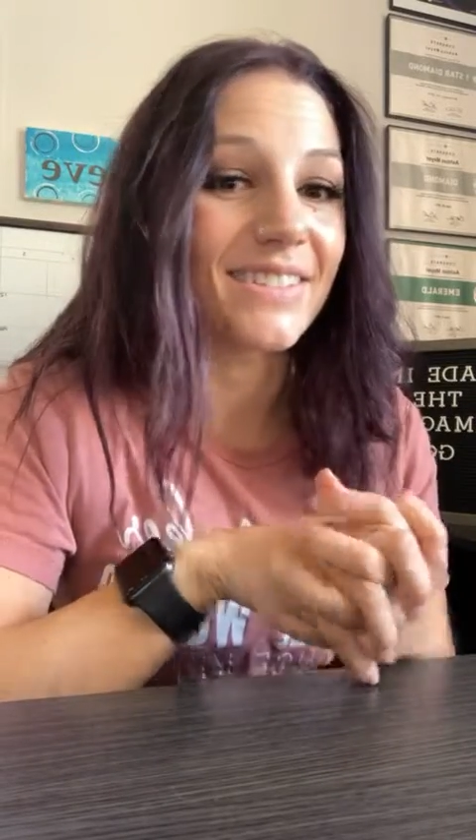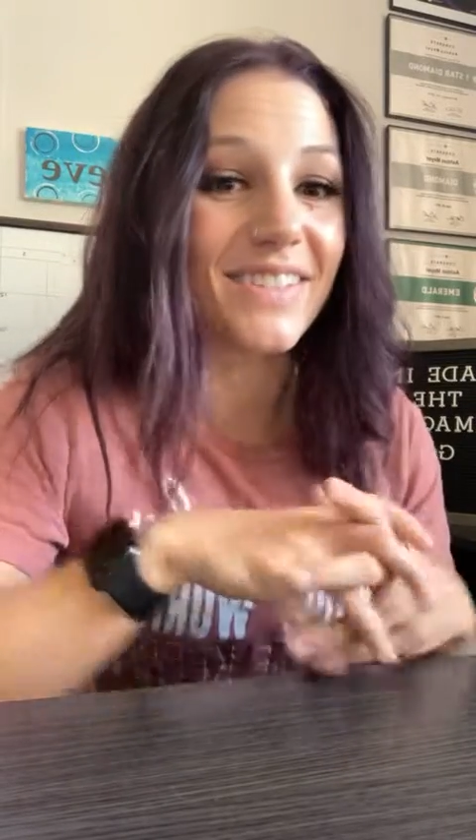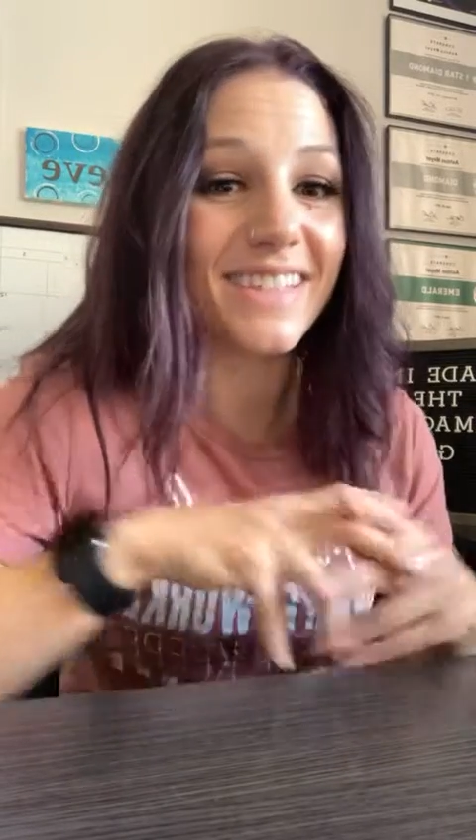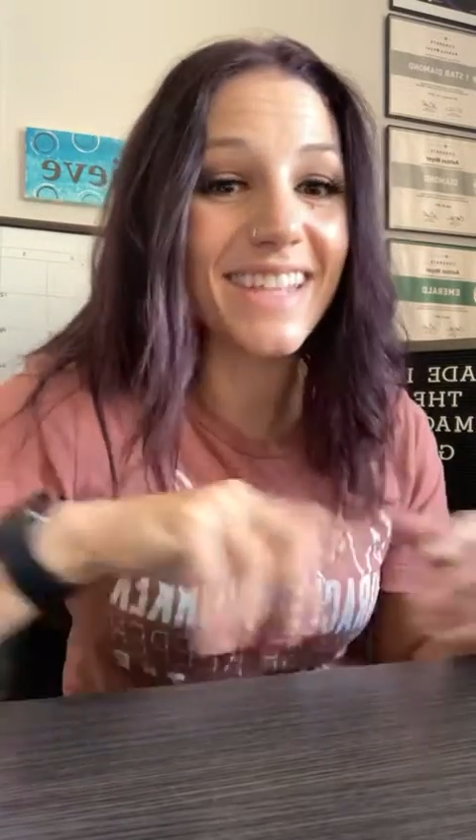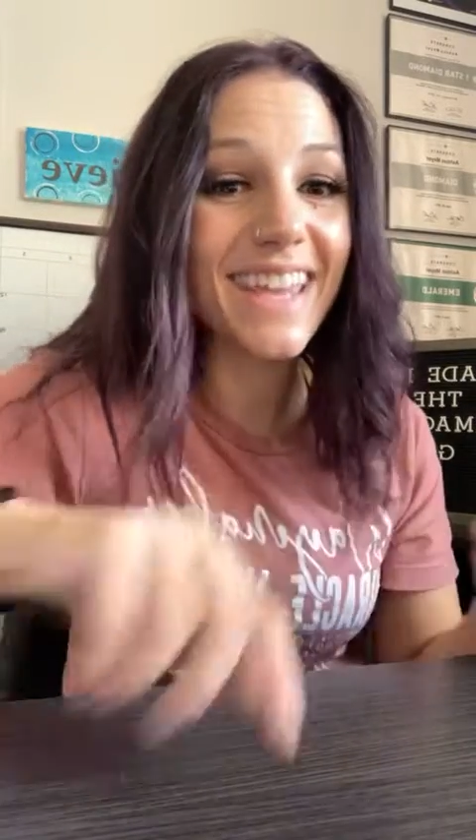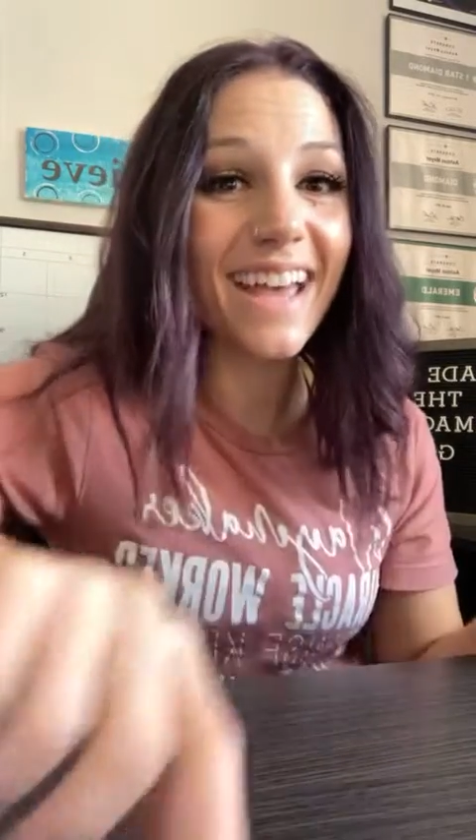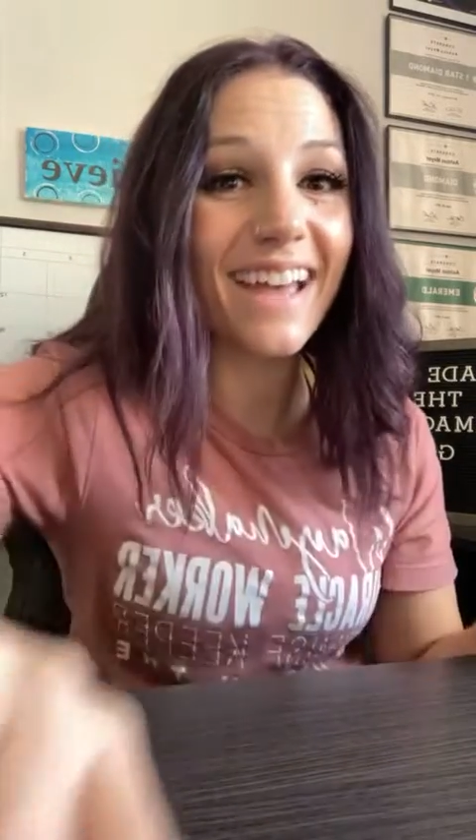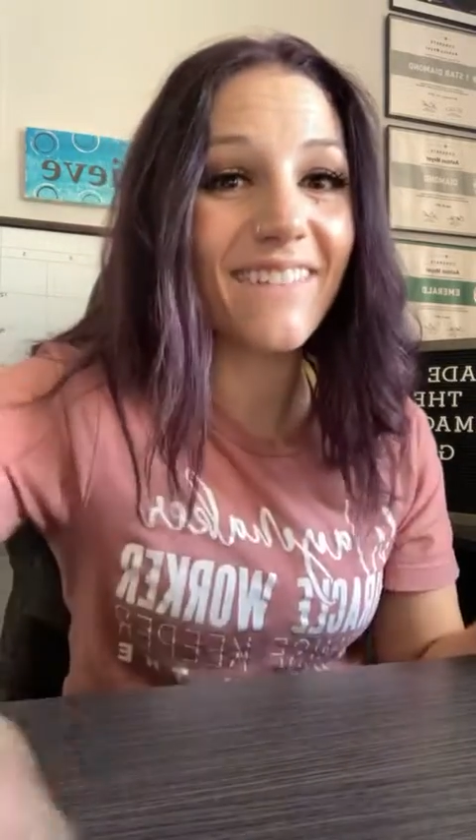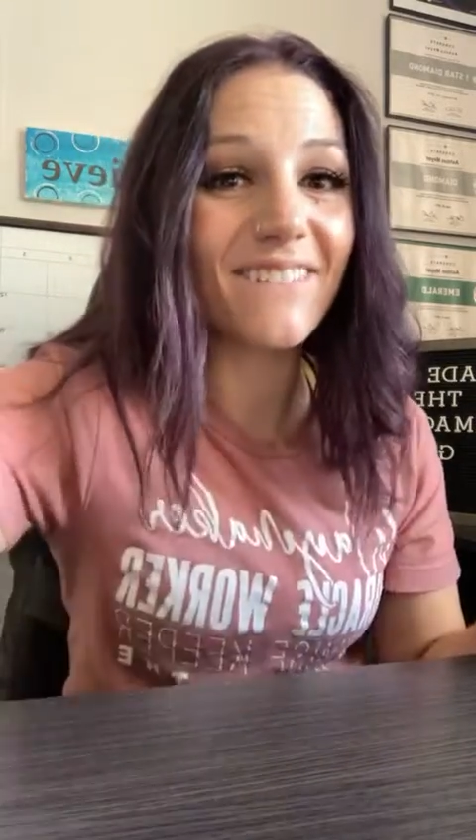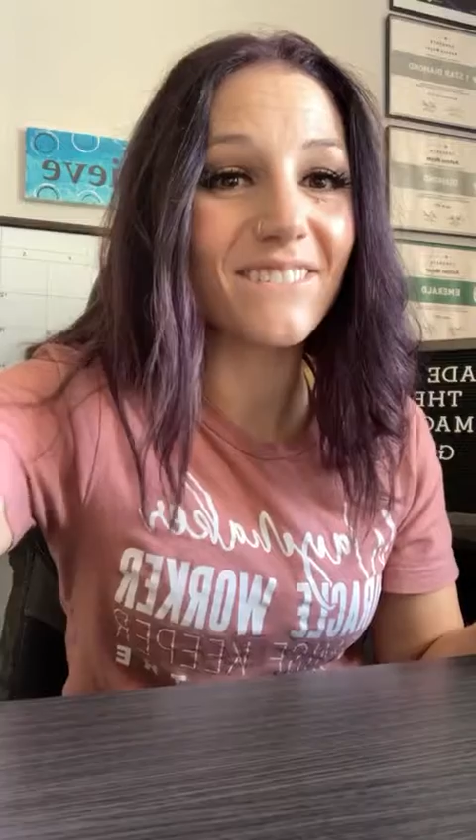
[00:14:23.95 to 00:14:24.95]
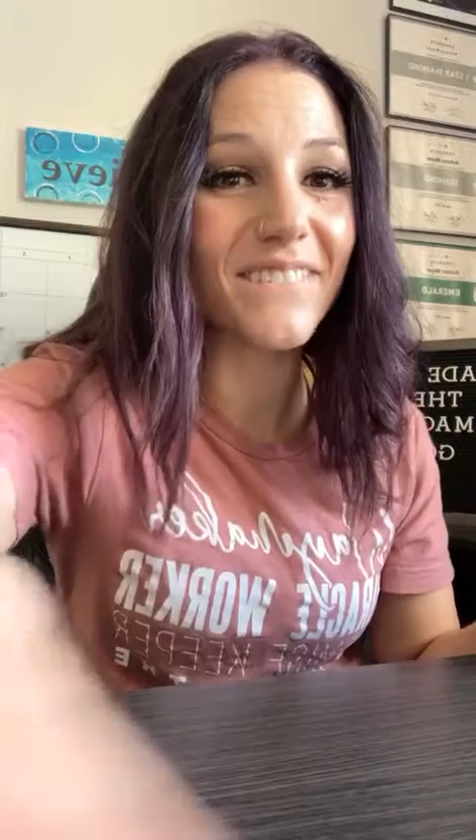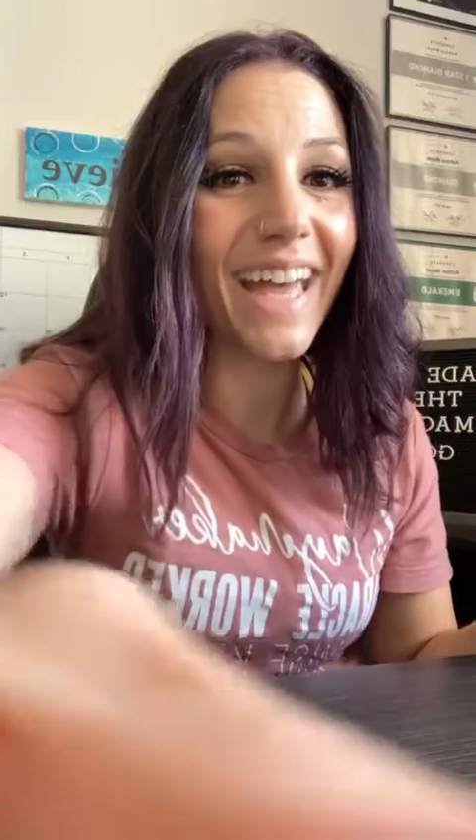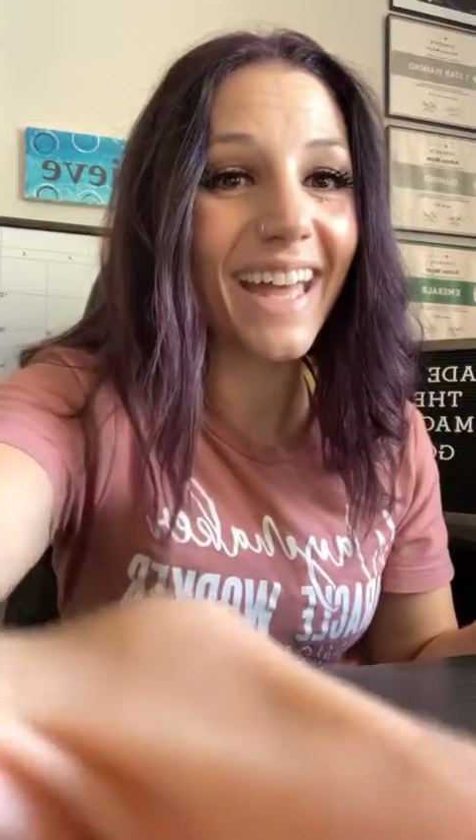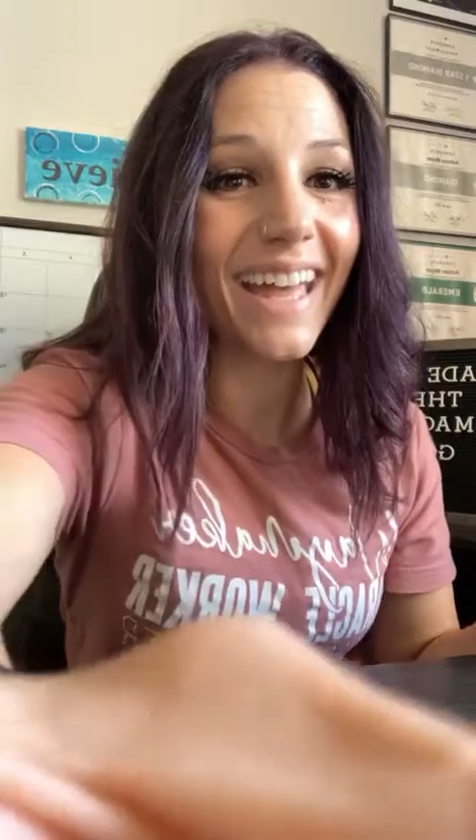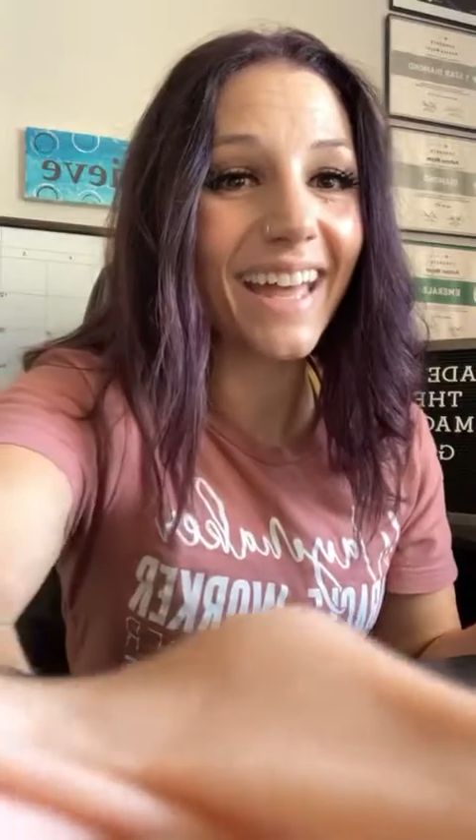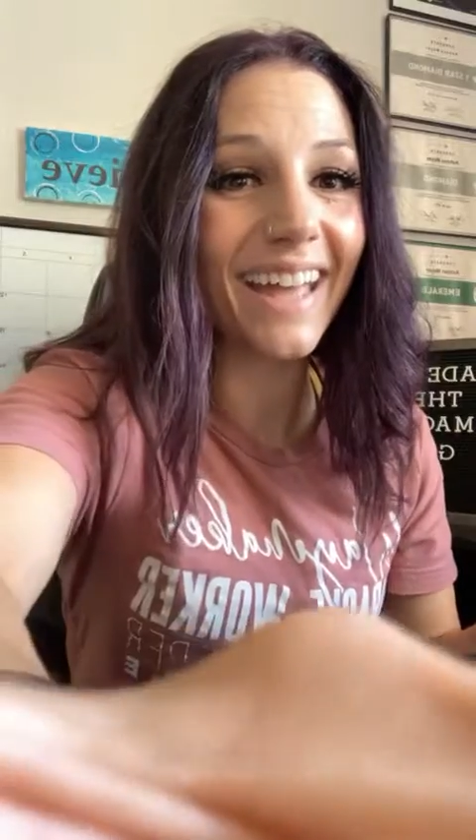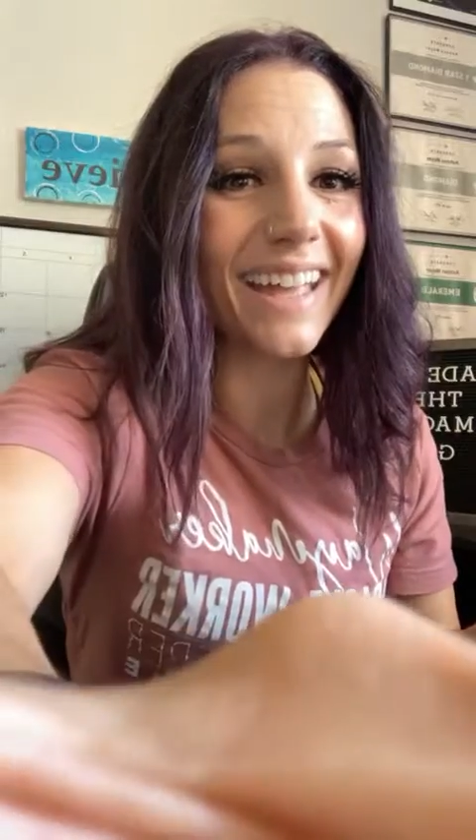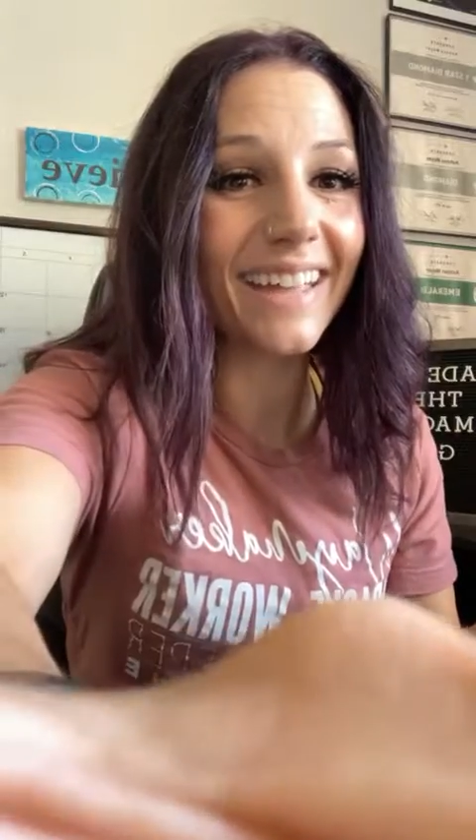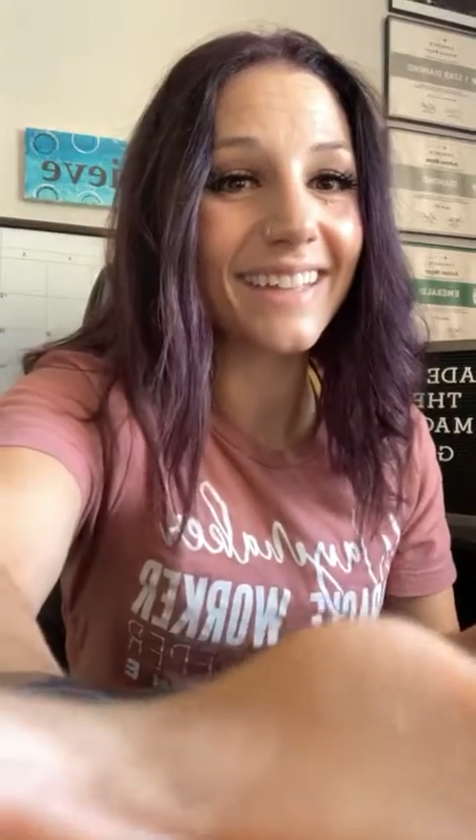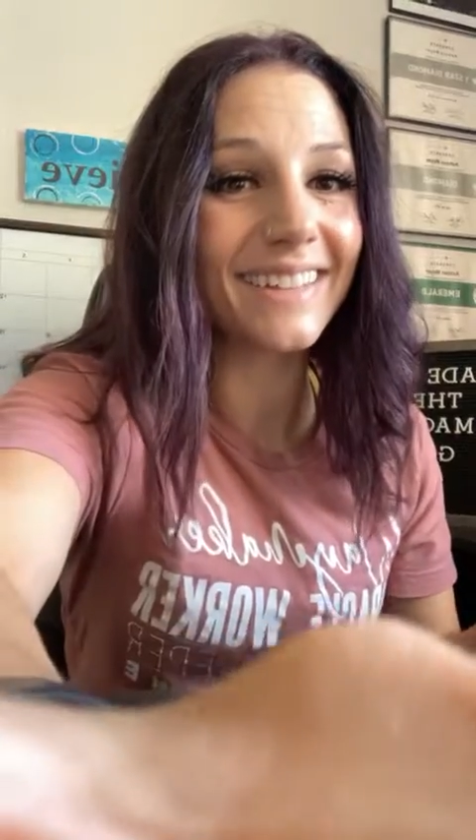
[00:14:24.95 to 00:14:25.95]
We'll see ya. Bye.